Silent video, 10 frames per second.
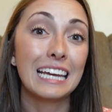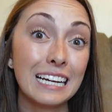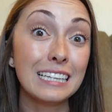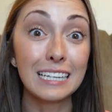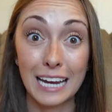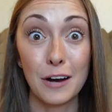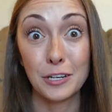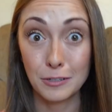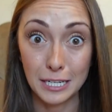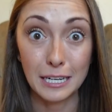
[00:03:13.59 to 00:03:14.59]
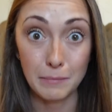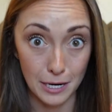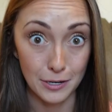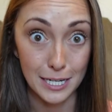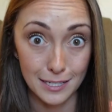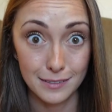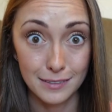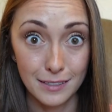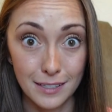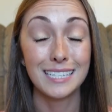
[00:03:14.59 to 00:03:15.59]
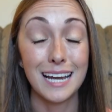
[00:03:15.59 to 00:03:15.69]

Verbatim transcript: in the county you're getting married in.